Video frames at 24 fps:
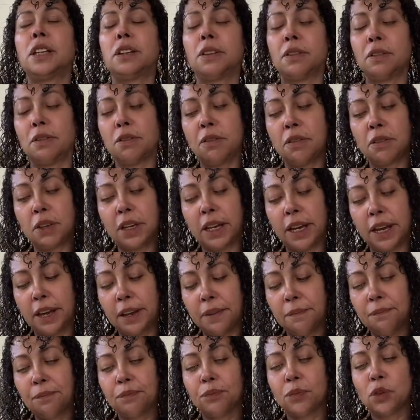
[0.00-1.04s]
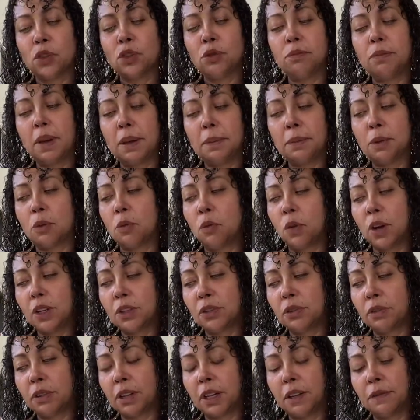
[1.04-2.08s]
here, okay? You may be
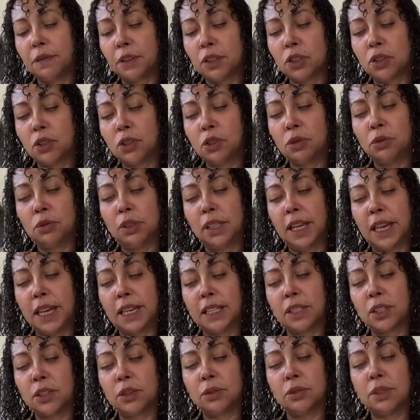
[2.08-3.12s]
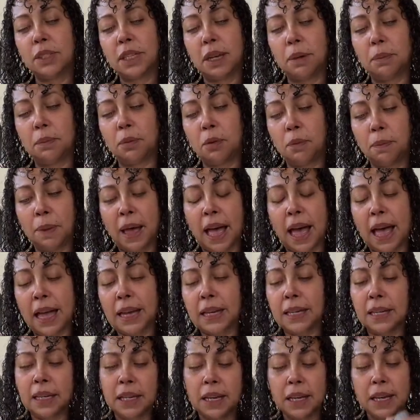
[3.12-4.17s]
wondering if it's too late to double
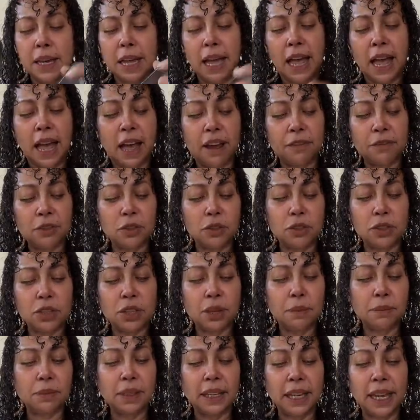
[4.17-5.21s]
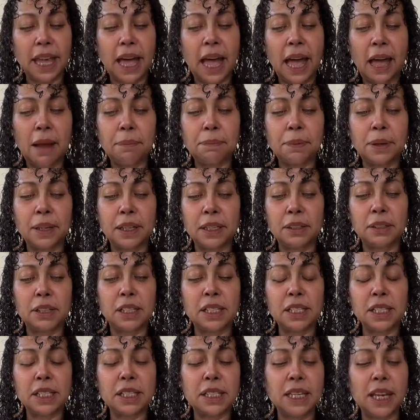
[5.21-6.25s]
back after something happened,
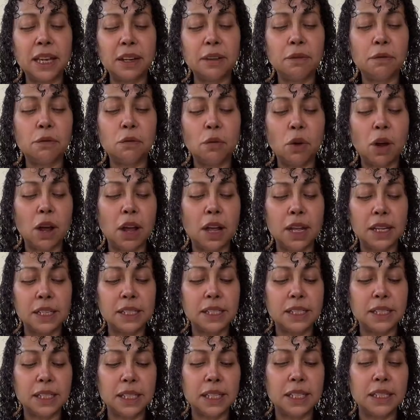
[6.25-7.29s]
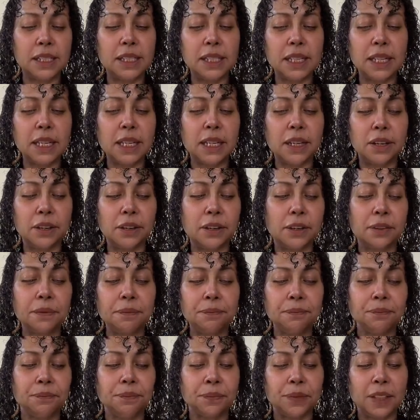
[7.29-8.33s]
that the Ten of Wands is
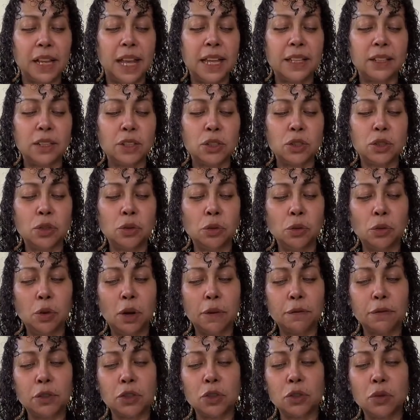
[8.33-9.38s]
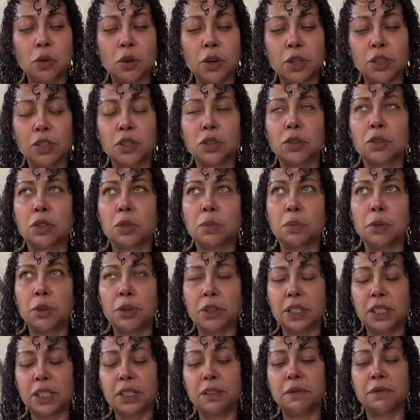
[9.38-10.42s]
here and the Two of Swords. So
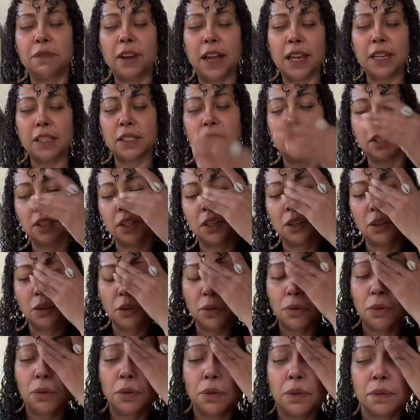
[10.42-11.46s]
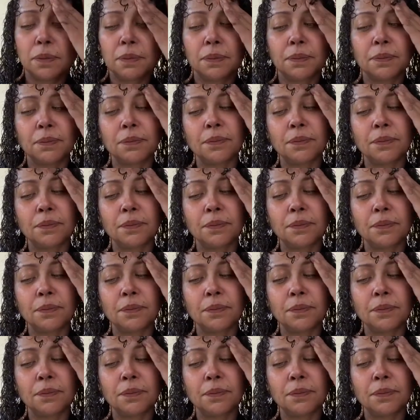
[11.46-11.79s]
Spirit's advice to you